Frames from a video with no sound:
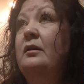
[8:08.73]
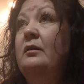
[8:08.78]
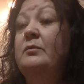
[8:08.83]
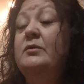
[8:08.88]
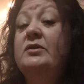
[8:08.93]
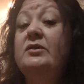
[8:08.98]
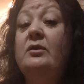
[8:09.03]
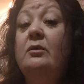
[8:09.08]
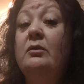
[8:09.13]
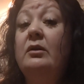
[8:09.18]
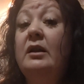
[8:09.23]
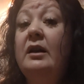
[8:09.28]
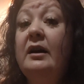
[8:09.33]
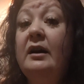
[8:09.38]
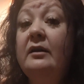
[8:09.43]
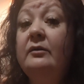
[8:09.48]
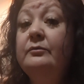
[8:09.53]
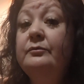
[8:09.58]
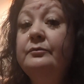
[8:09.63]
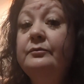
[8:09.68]
so
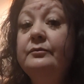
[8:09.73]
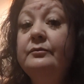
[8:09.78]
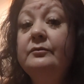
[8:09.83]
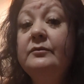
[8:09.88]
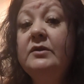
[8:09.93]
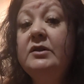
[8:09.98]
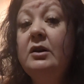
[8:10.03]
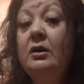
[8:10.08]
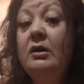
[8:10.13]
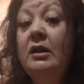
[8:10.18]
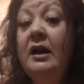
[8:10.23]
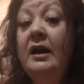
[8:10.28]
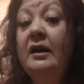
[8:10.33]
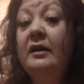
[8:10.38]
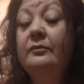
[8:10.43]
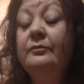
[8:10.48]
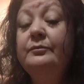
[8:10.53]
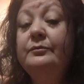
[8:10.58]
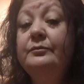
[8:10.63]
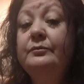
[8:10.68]
glad. So
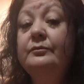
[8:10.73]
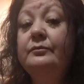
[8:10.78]
glad.